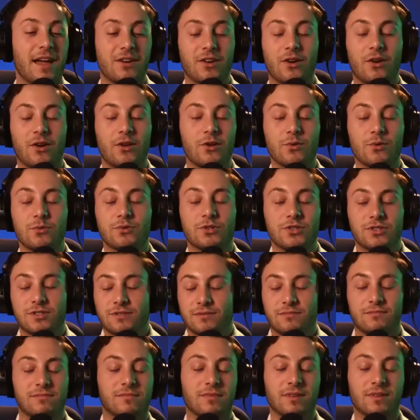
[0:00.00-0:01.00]
you just
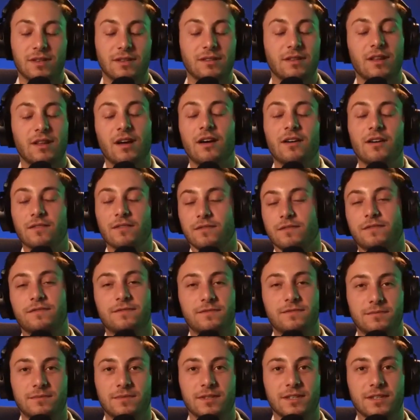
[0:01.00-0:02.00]
love
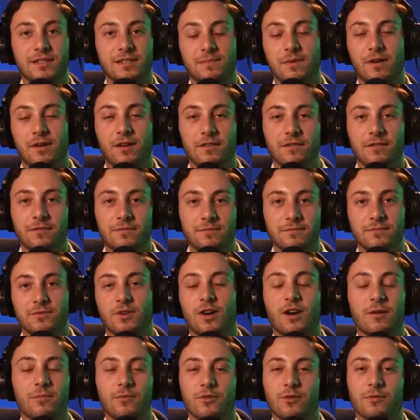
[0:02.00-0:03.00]
the smell of
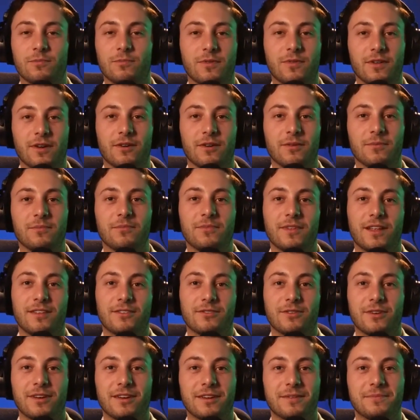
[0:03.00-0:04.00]
dog poop, though. That's
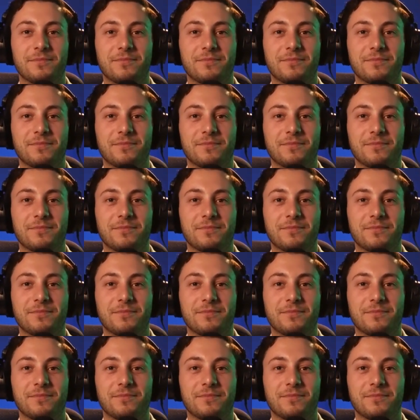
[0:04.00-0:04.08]
great.